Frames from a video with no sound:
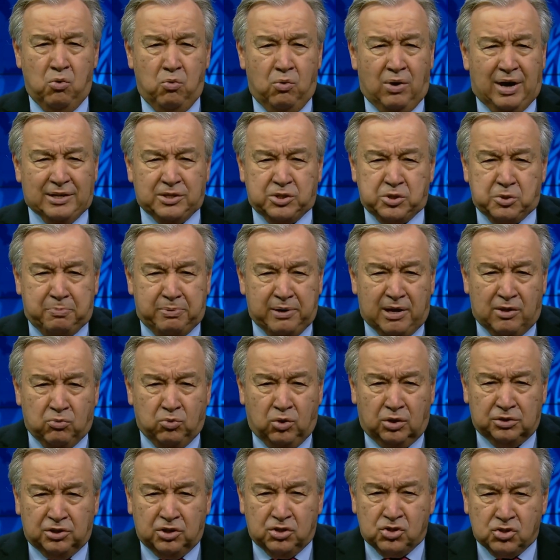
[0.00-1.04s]
widespread
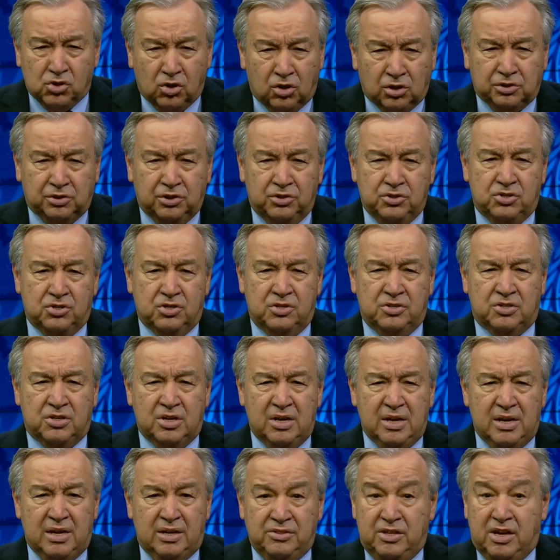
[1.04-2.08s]
water shortages,
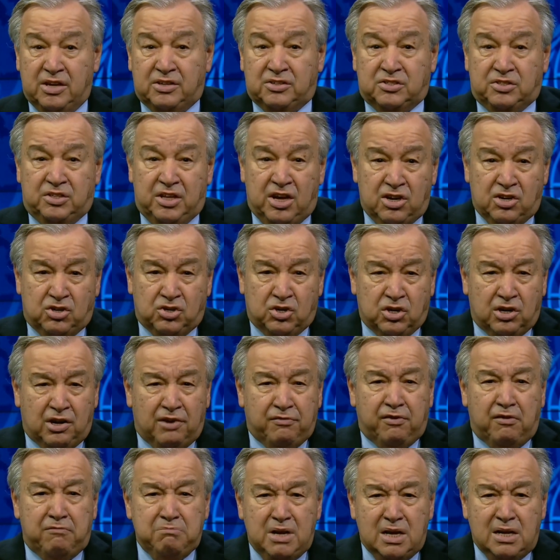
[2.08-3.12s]
the extinction
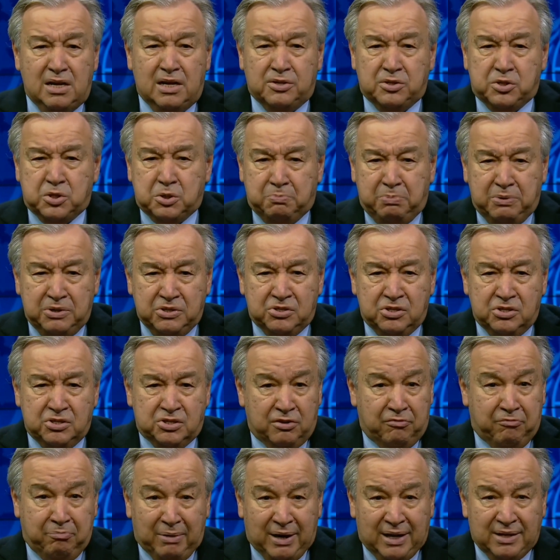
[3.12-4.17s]
of 1 million
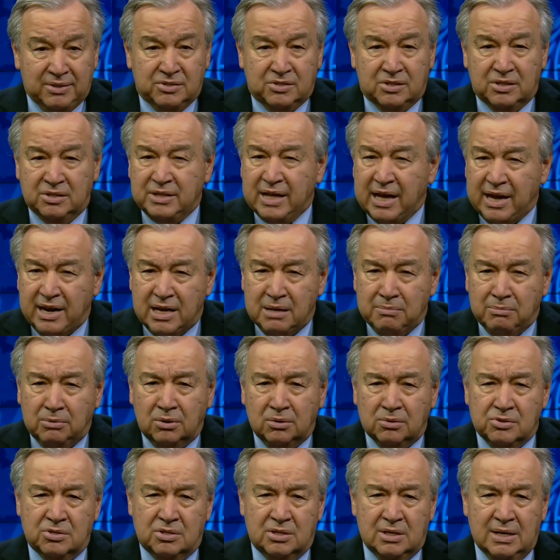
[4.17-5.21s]
species of plants and
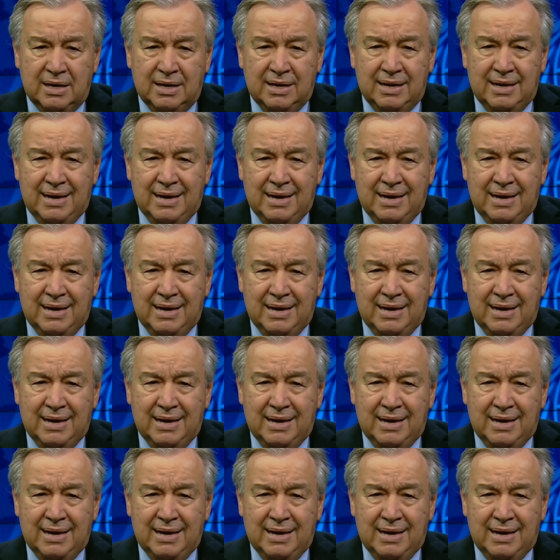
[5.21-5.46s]
animals.